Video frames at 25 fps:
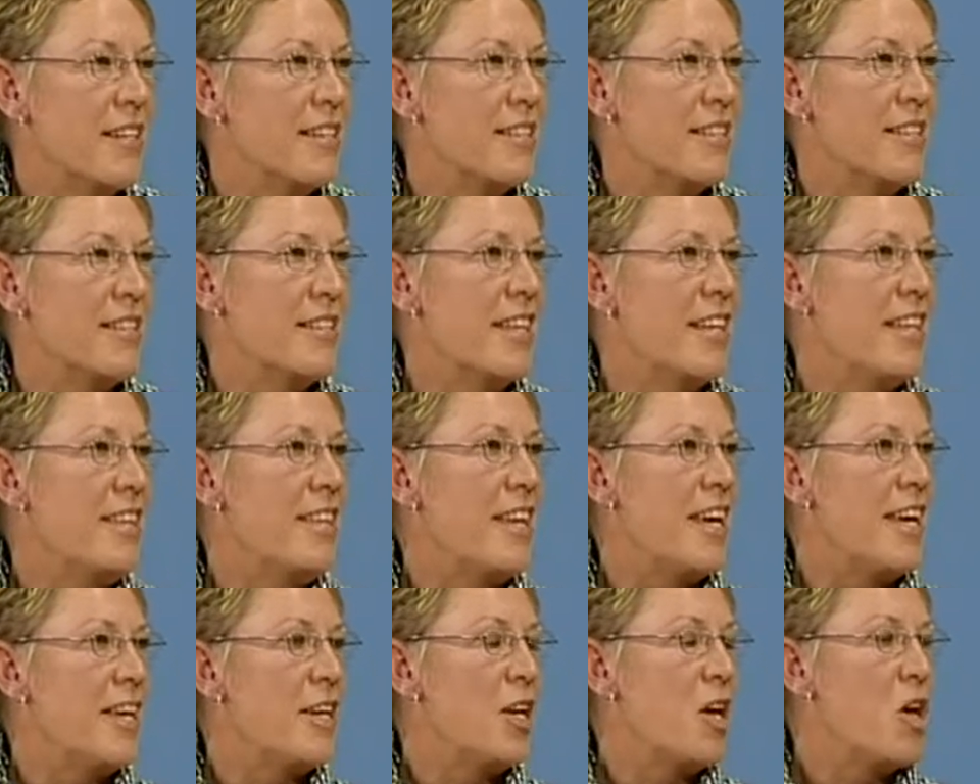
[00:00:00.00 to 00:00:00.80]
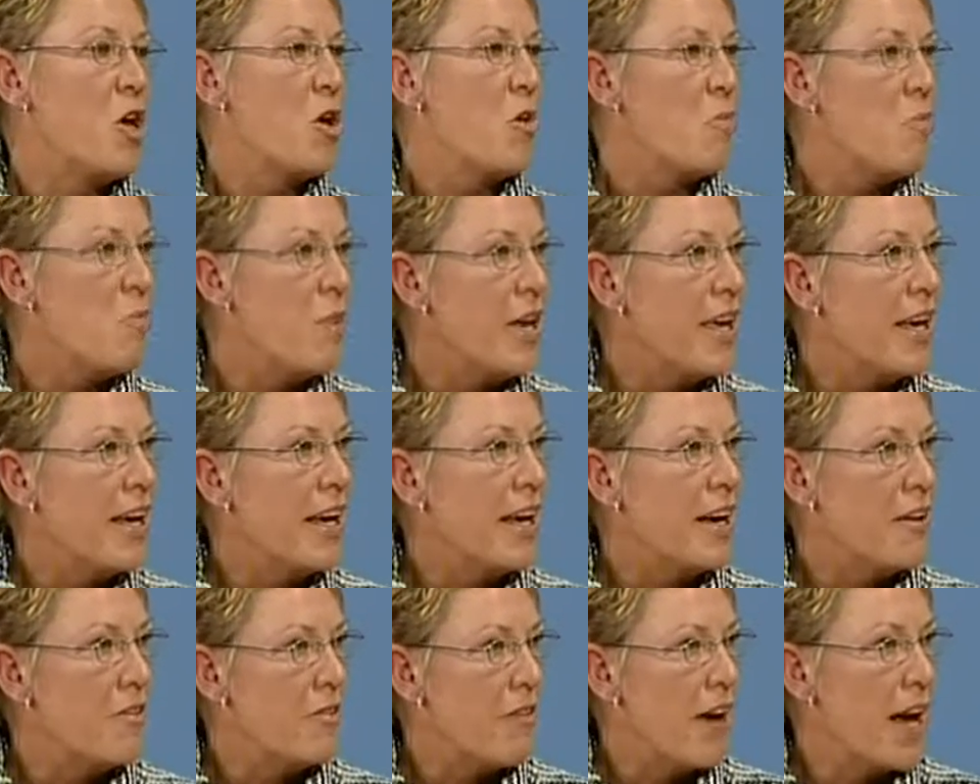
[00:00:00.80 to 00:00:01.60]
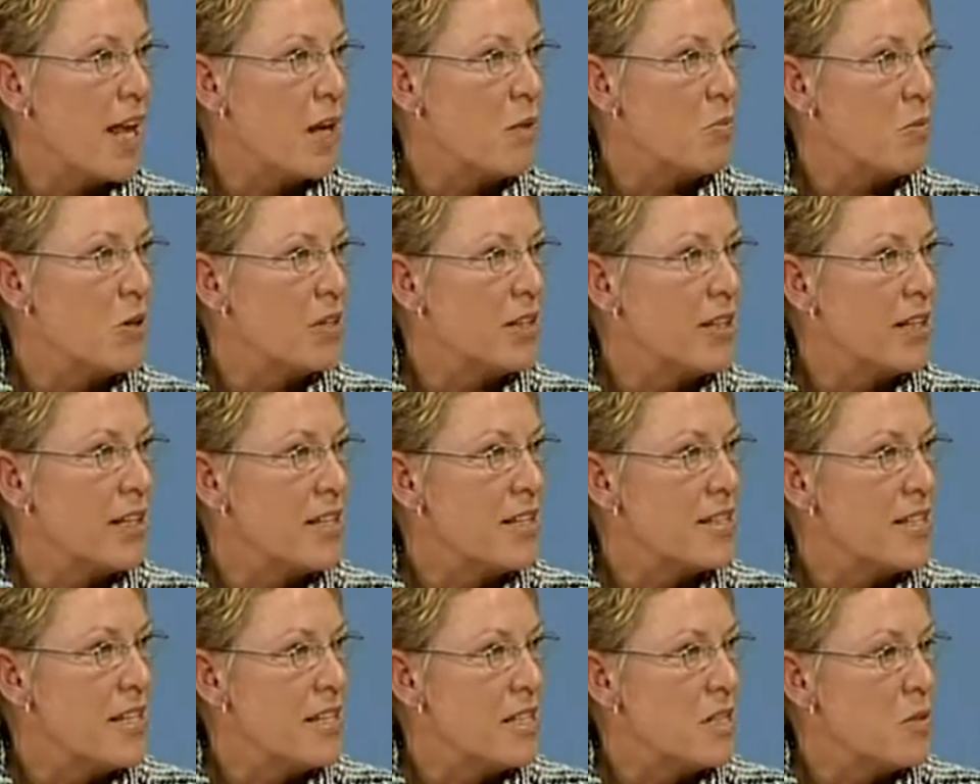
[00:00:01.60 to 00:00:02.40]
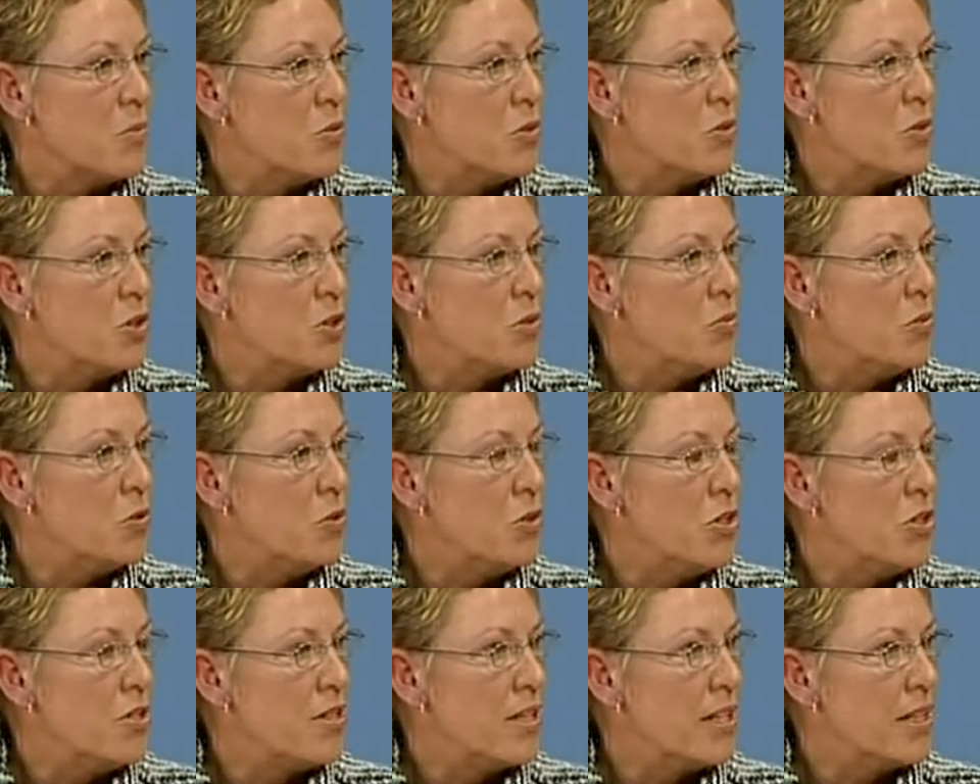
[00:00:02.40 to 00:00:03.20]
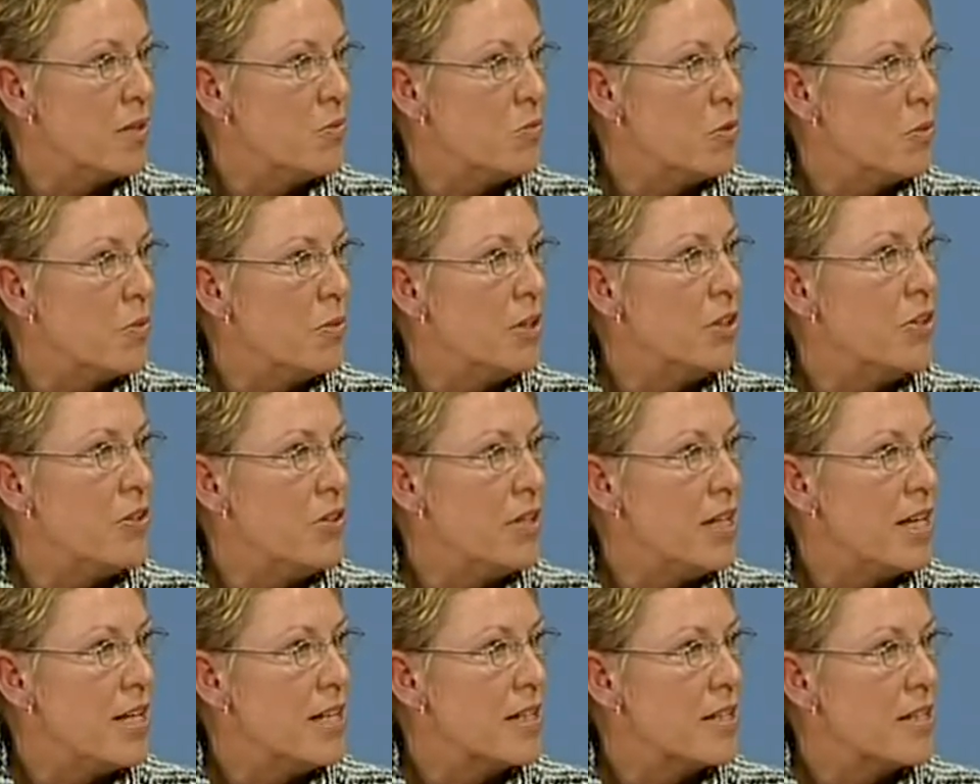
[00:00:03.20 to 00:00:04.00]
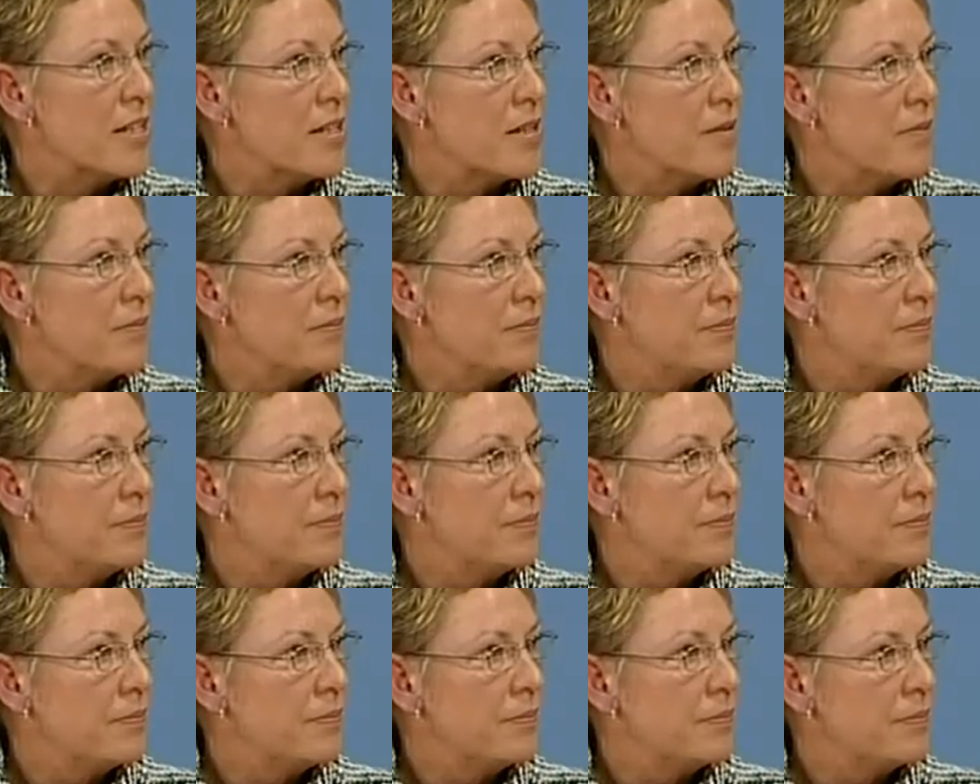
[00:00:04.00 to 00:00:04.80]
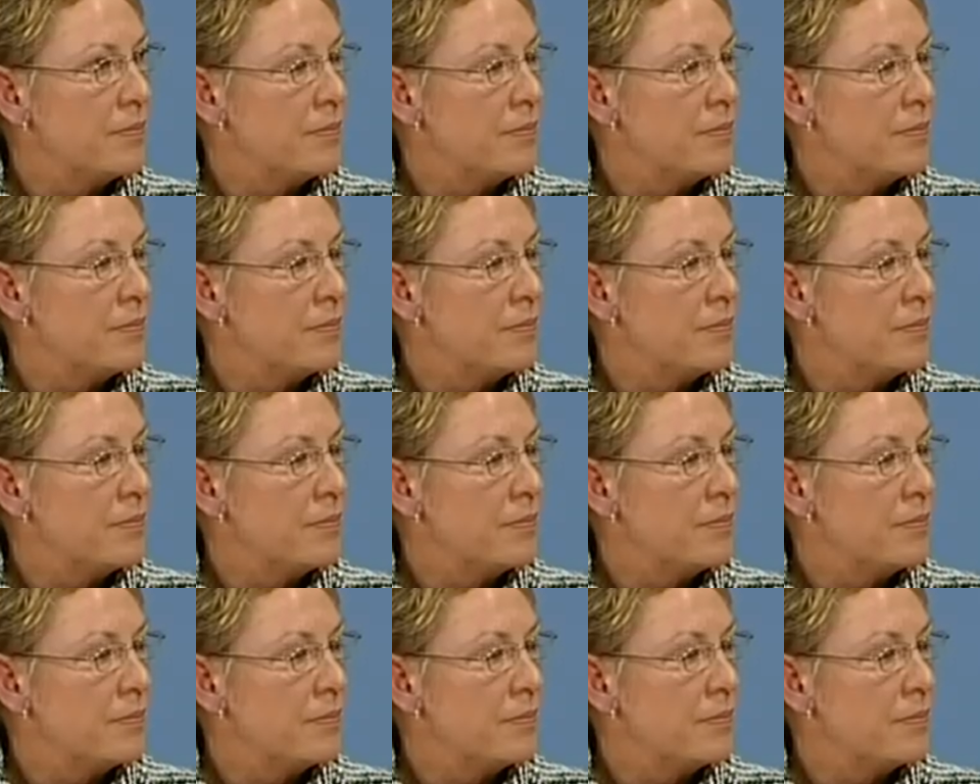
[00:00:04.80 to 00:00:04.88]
see that being available and accessible to more New Zealand women who need it. All right.